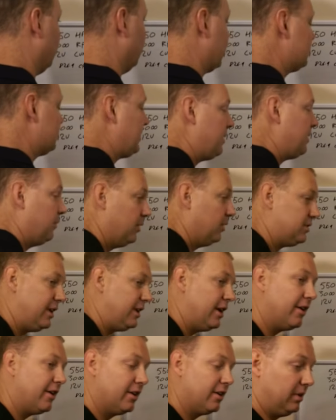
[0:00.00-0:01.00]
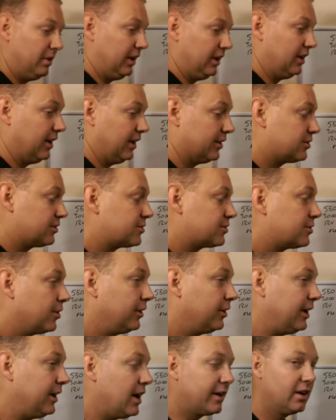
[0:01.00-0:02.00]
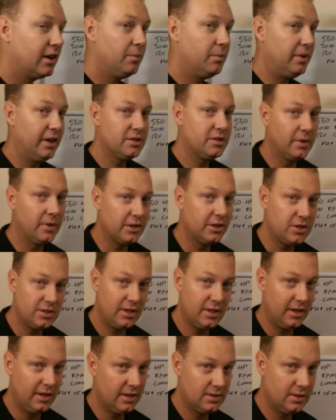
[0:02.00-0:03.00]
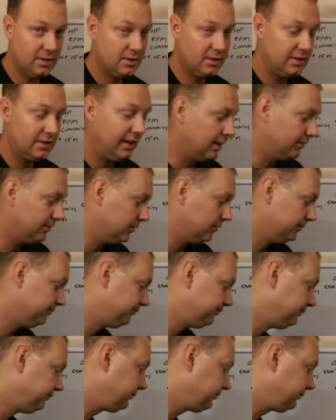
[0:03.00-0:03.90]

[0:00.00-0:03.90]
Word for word: What is my boost here going to be? It's certainly not going to be as much as it is in sea level.